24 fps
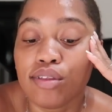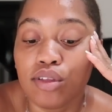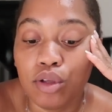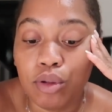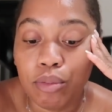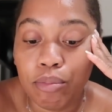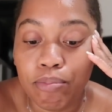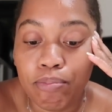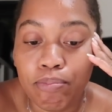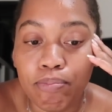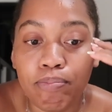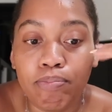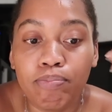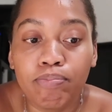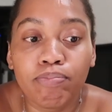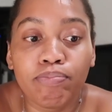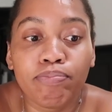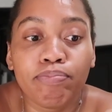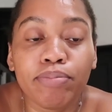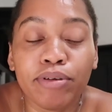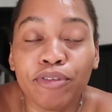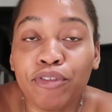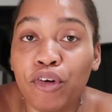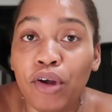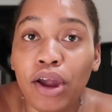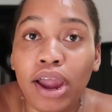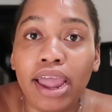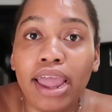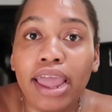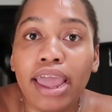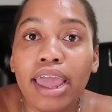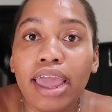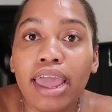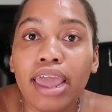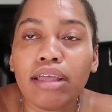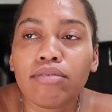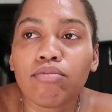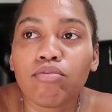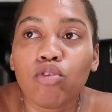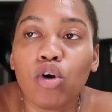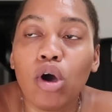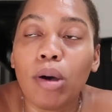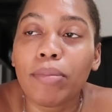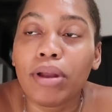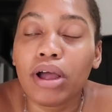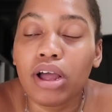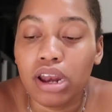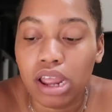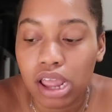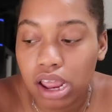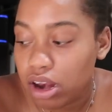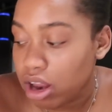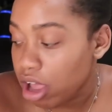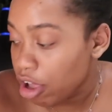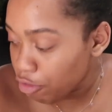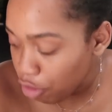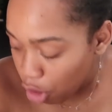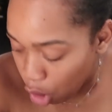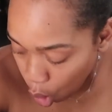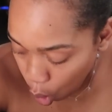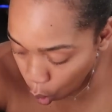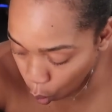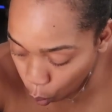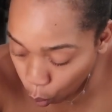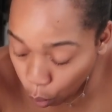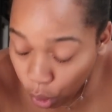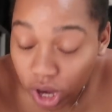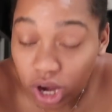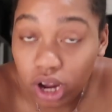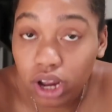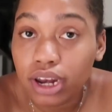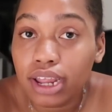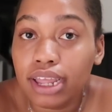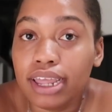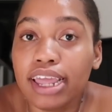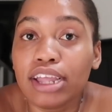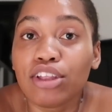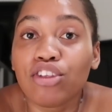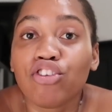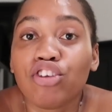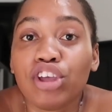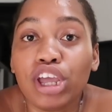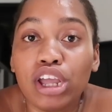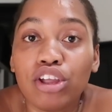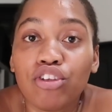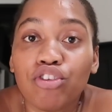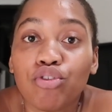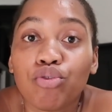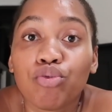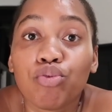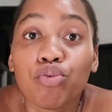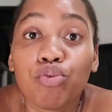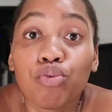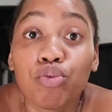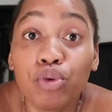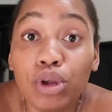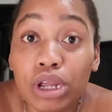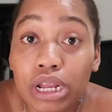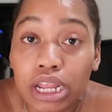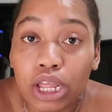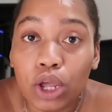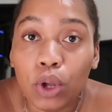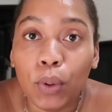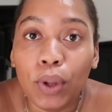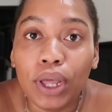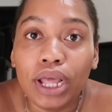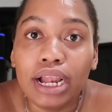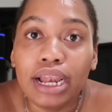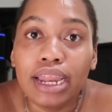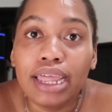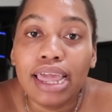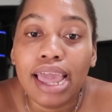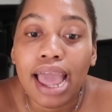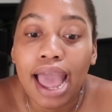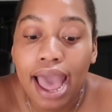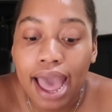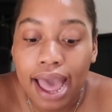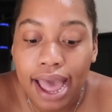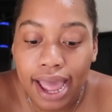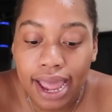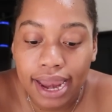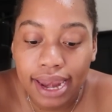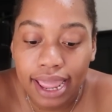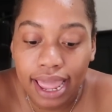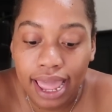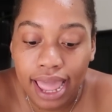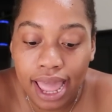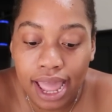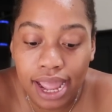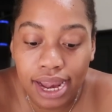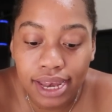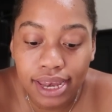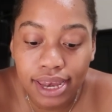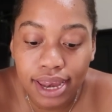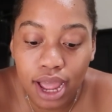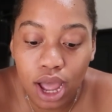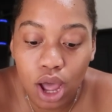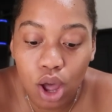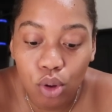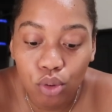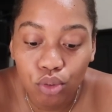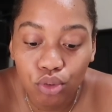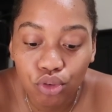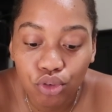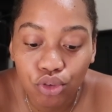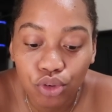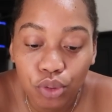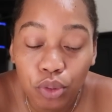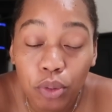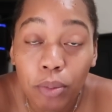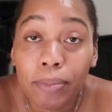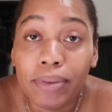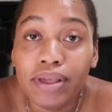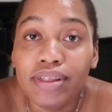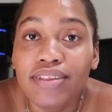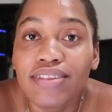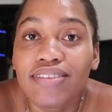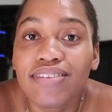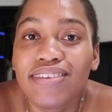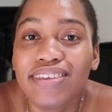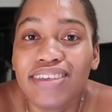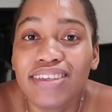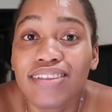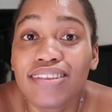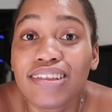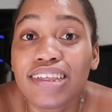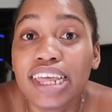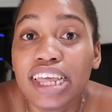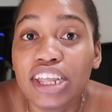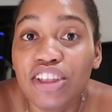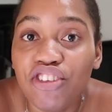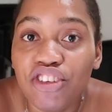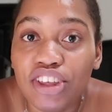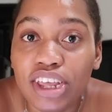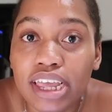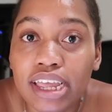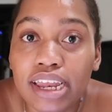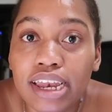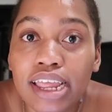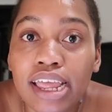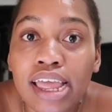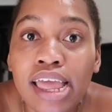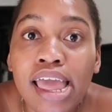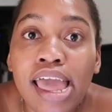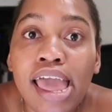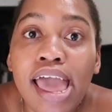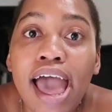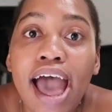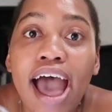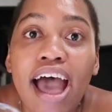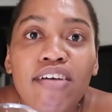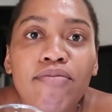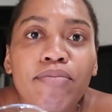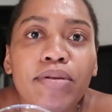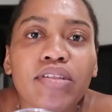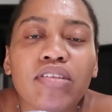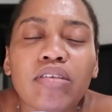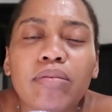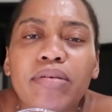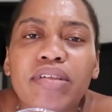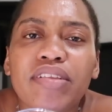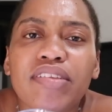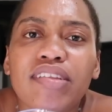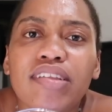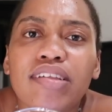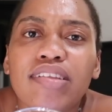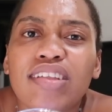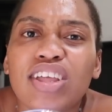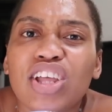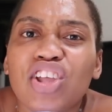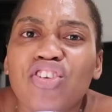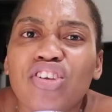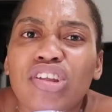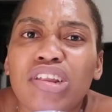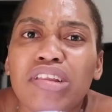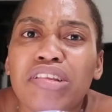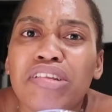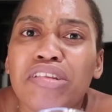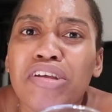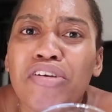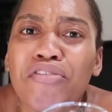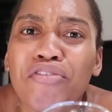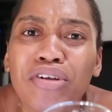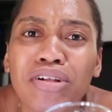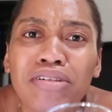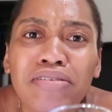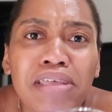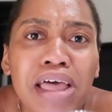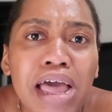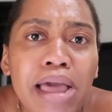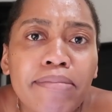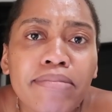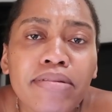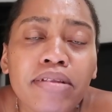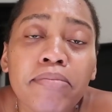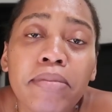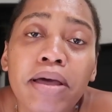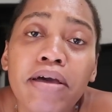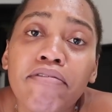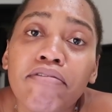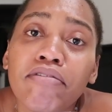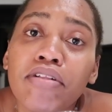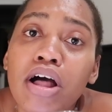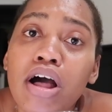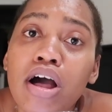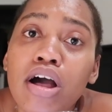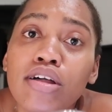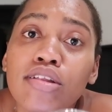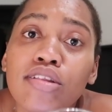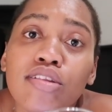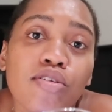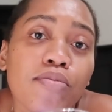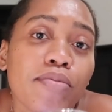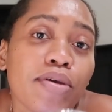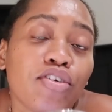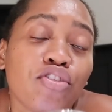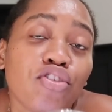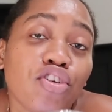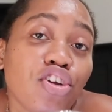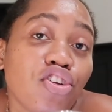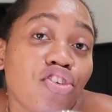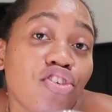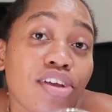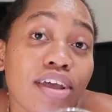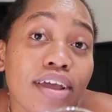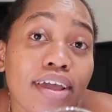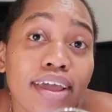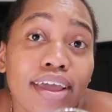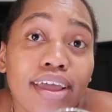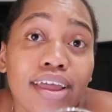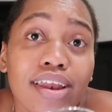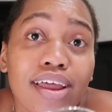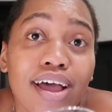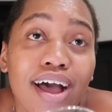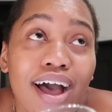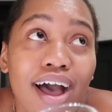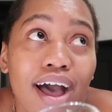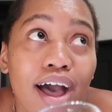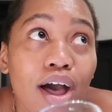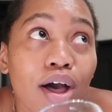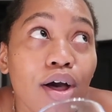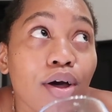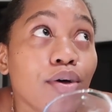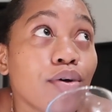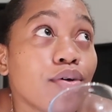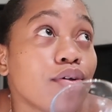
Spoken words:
So before I, well, I'm not gonna end off. We're gonna get changed really quickly and head down to Miss T's kitchen. Okay. I've been to Miss T's kitchen several times in my vlog, so make sure you check it out.